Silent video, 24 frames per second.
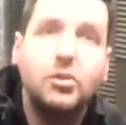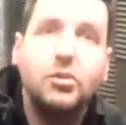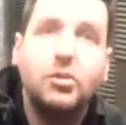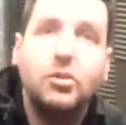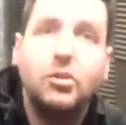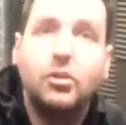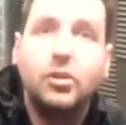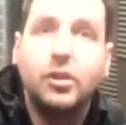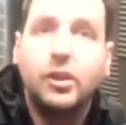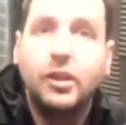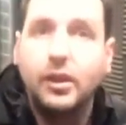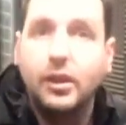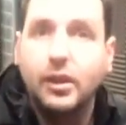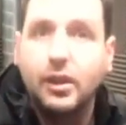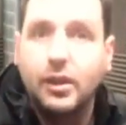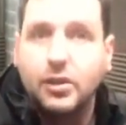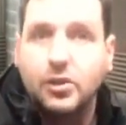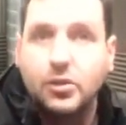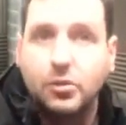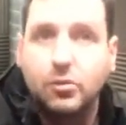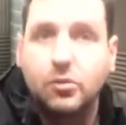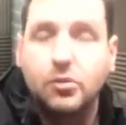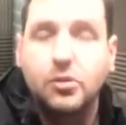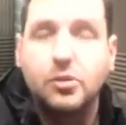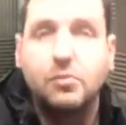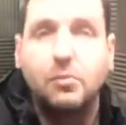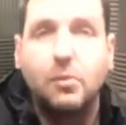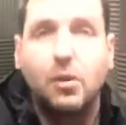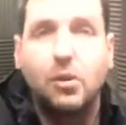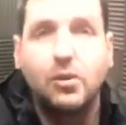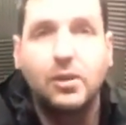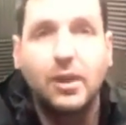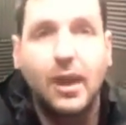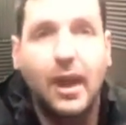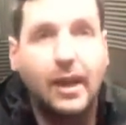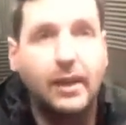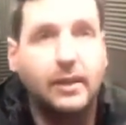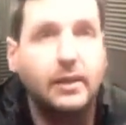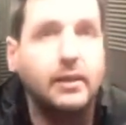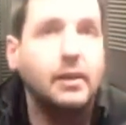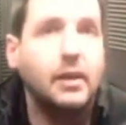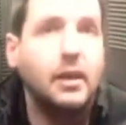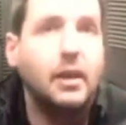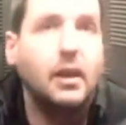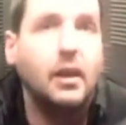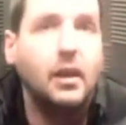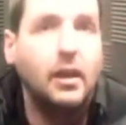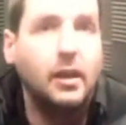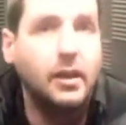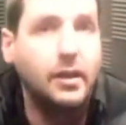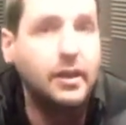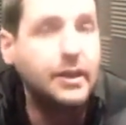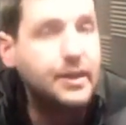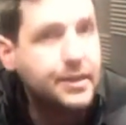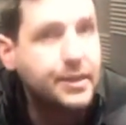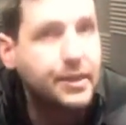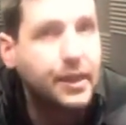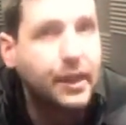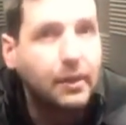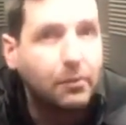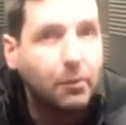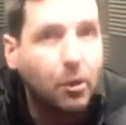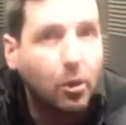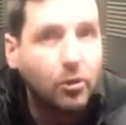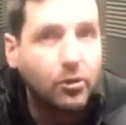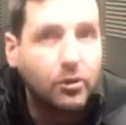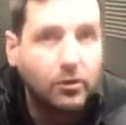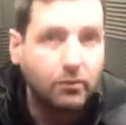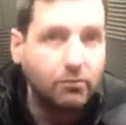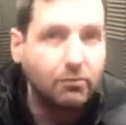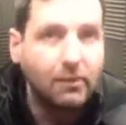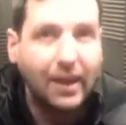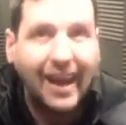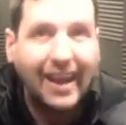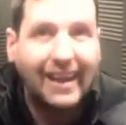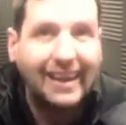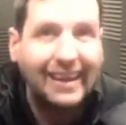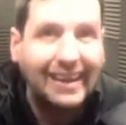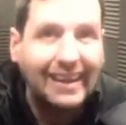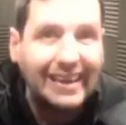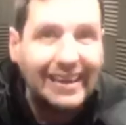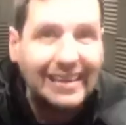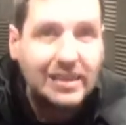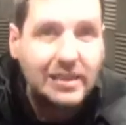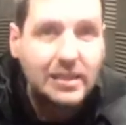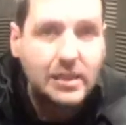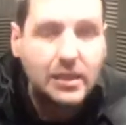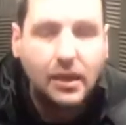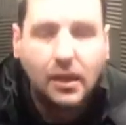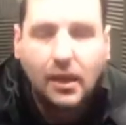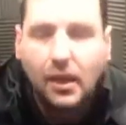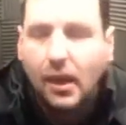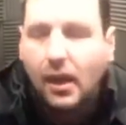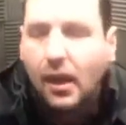you're looking at an exhaust mod and an intake mod at least.